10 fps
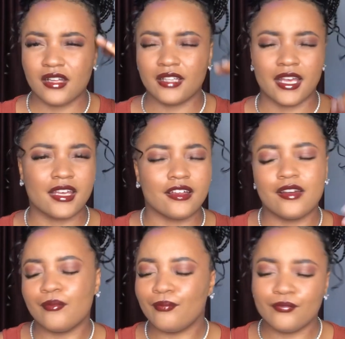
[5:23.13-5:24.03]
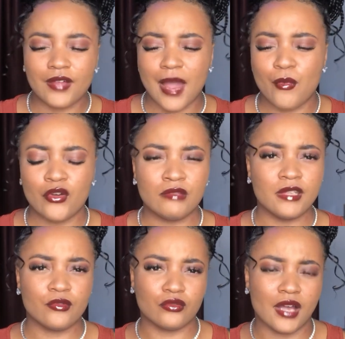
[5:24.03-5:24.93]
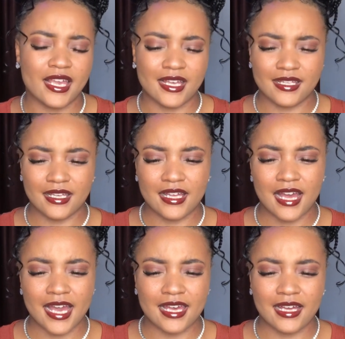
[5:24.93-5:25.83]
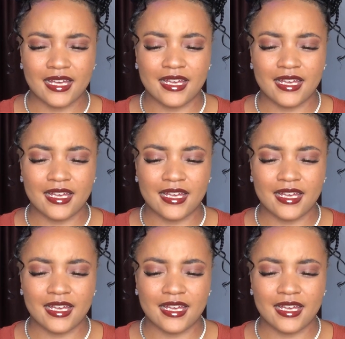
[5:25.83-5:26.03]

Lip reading: like I'm holding them to higher